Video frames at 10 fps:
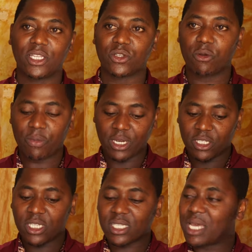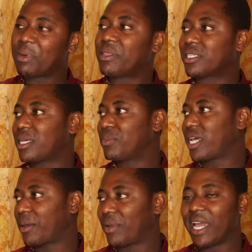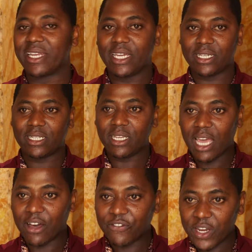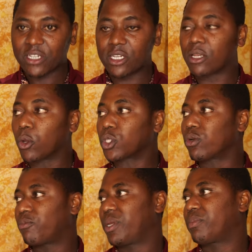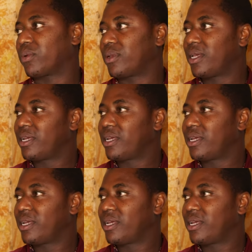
So the disease came at the same time, and it affected lots of people.